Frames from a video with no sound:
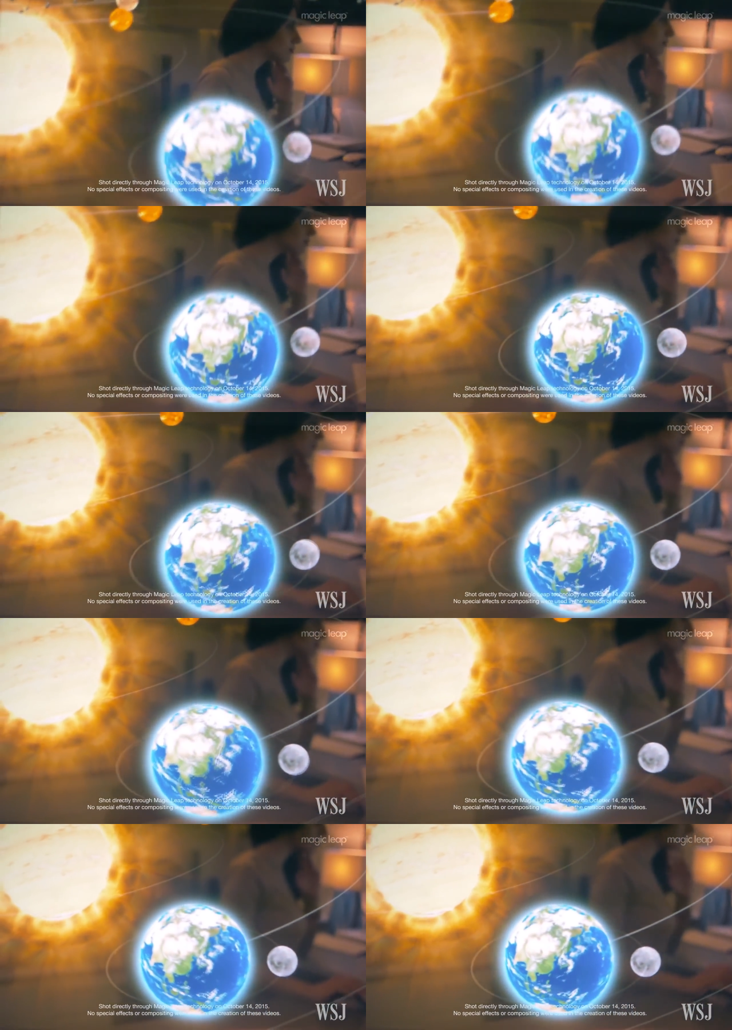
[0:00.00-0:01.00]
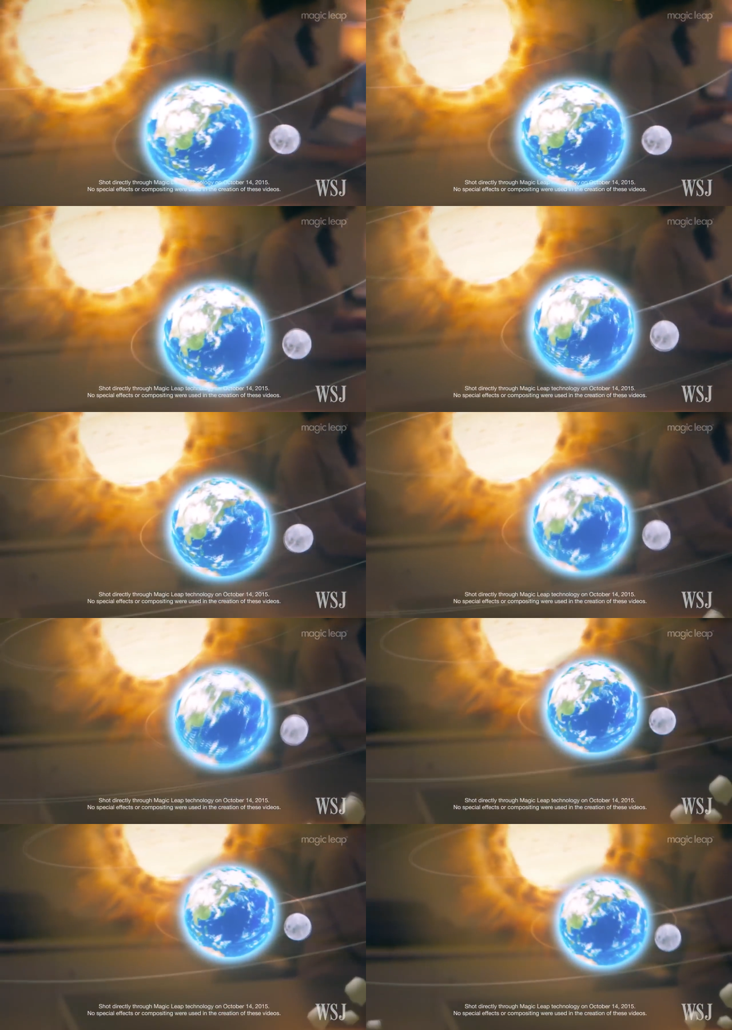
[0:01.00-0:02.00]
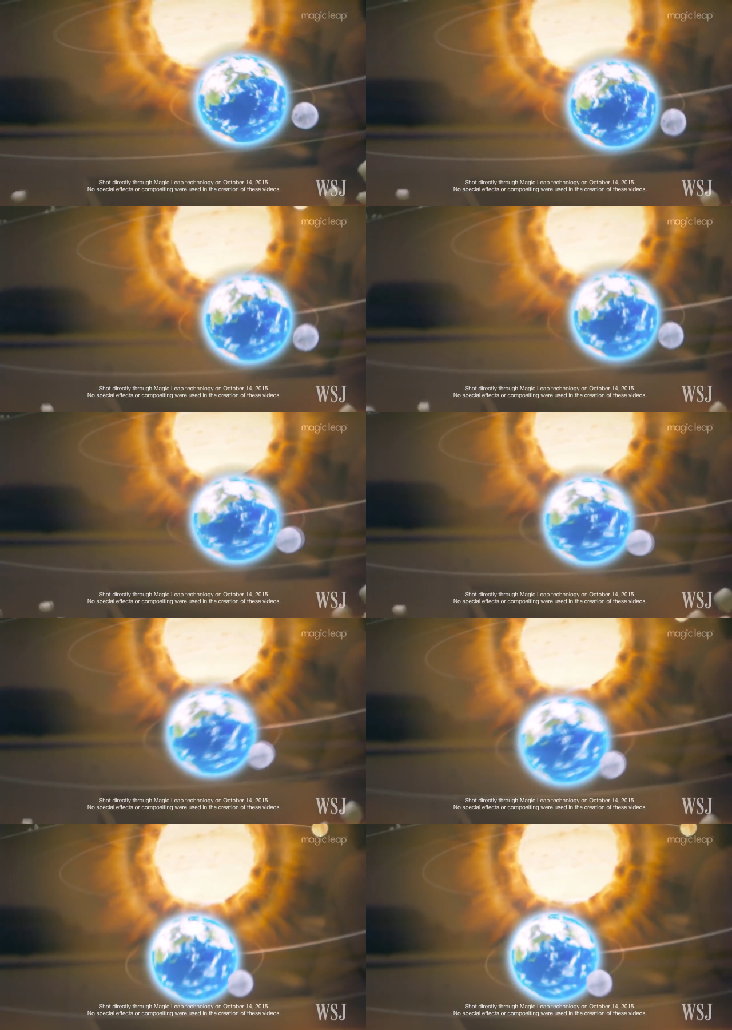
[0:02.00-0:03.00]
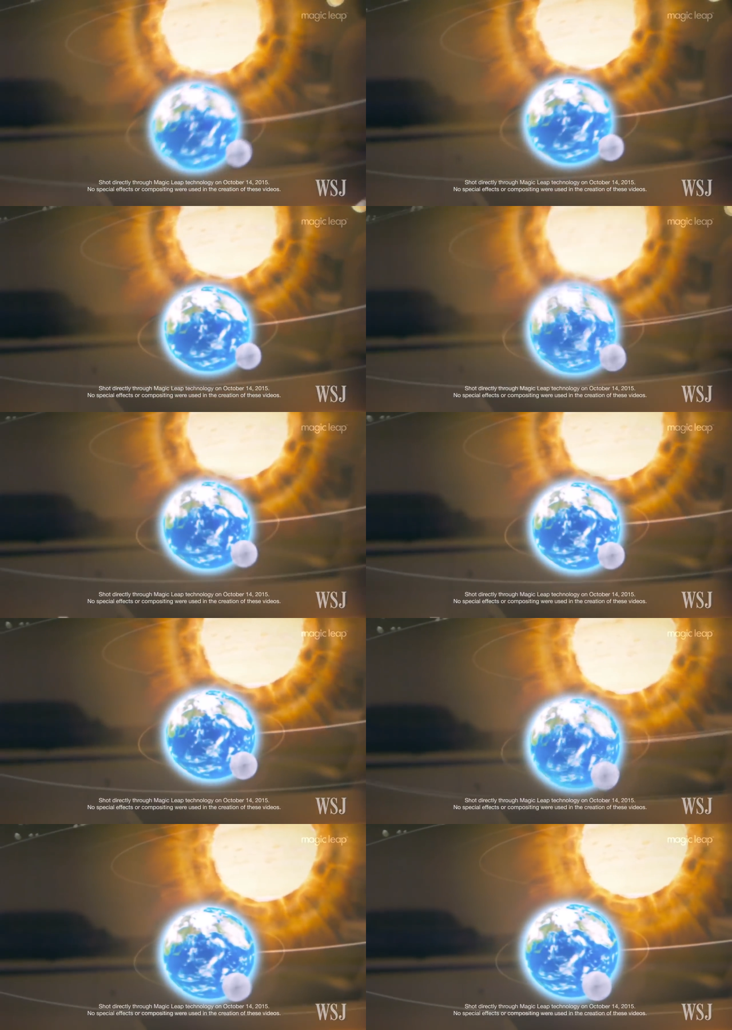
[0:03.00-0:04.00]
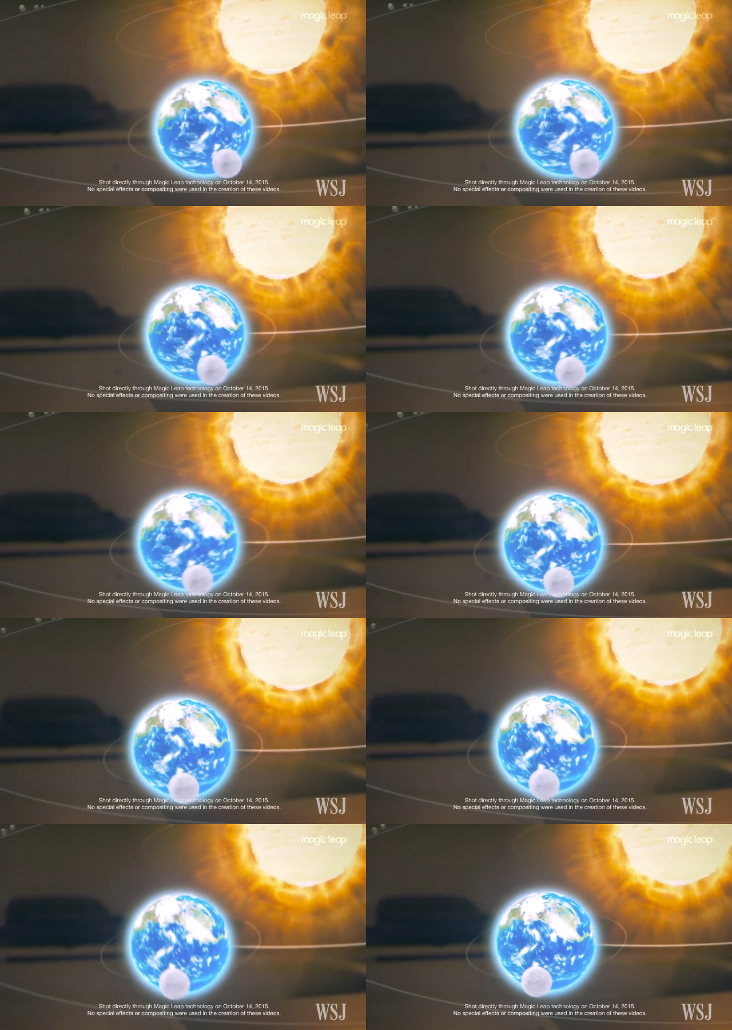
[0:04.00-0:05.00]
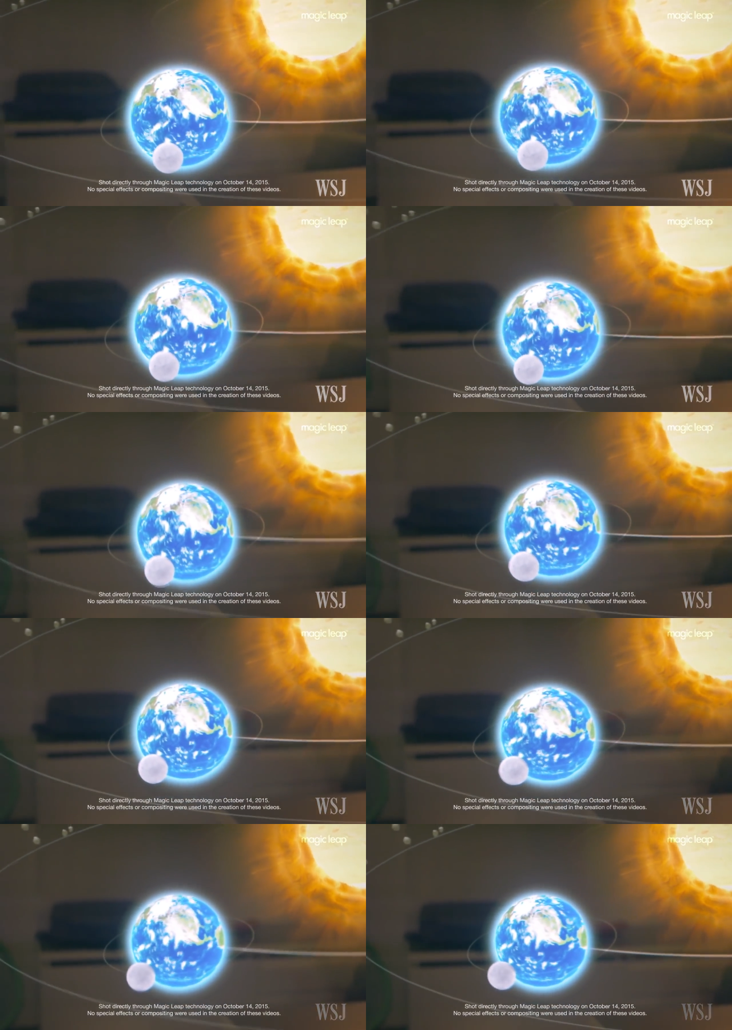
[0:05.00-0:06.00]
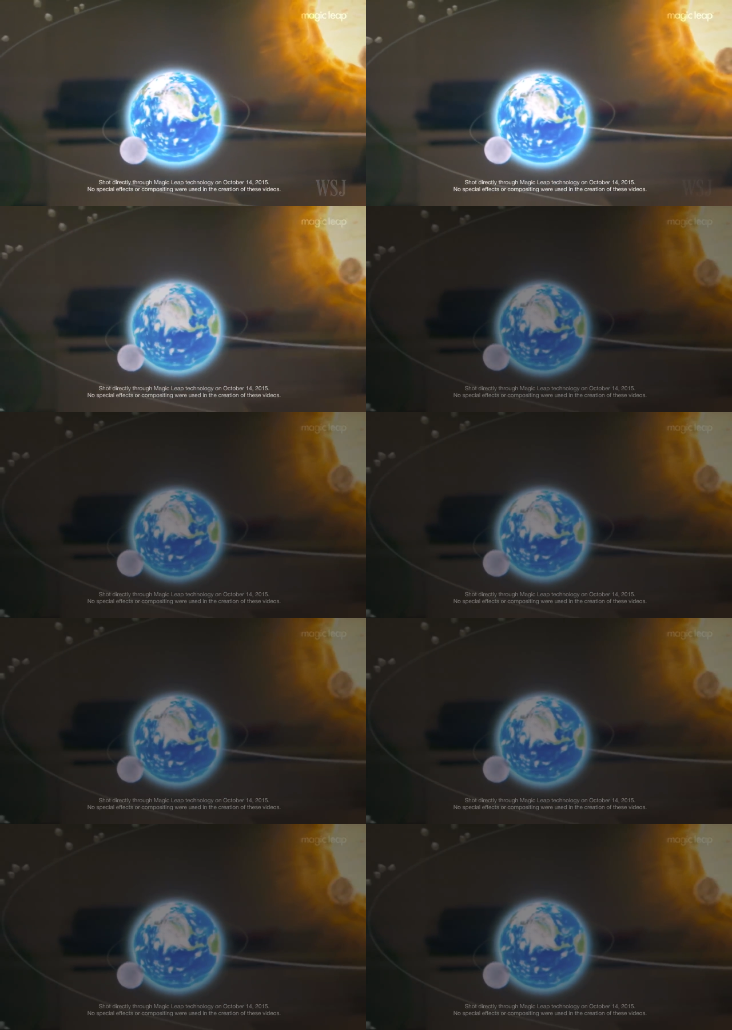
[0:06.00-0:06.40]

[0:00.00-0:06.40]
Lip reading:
(no speaker visible)